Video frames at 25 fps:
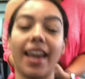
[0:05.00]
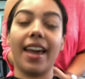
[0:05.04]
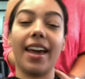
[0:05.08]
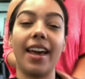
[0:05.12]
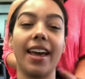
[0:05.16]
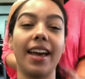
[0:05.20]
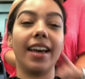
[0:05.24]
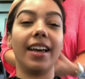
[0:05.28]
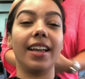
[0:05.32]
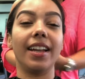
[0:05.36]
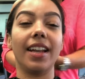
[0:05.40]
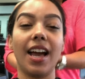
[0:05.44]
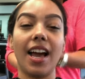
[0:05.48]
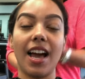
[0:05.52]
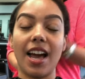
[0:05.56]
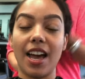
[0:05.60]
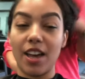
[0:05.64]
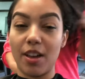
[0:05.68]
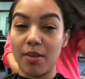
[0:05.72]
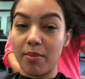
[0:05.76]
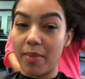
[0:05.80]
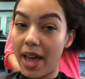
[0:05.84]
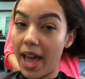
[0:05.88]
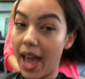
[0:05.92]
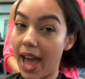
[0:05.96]
and
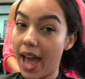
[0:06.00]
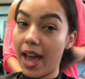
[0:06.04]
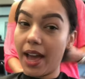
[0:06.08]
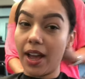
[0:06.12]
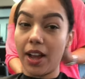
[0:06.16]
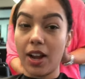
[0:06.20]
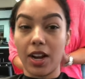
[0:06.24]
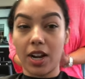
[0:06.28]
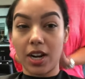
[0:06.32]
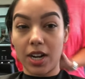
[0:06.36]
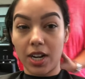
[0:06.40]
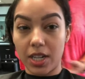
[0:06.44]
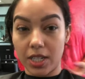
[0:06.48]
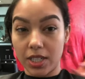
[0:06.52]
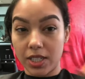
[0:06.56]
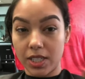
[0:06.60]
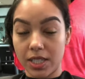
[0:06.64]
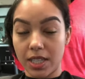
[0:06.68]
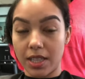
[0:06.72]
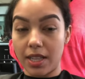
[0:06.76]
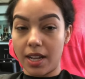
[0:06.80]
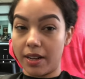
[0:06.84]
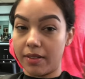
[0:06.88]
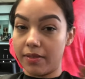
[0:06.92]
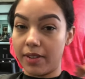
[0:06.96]
I'm at her
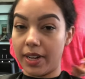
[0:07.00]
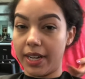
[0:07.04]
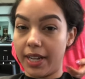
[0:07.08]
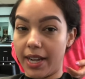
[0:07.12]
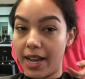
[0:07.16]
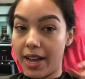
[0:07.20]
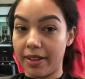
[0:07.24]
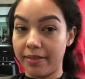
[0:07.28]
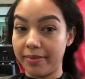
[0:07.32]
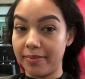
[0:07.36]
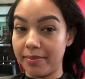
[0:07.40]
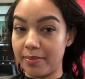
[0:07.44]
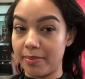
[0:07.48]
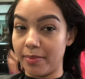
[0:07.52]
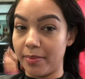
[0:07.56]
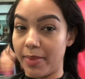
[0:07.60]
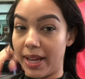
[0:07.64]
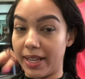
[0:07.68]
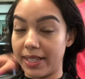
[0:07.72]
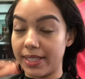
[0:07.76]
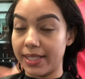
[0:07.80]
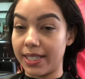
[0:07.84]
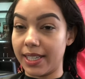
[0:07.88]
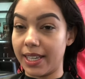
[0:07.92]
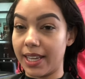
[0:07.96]
salon right now. I'm
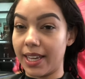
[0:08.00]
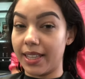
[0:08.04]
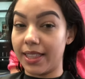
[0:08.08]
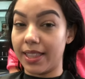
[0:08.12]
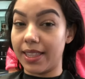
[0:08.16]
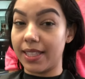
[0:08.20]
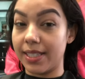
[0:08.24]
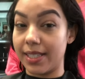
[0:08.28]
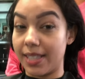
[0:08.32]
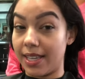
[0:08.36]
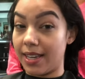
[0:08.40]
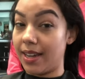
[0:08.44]
about to get this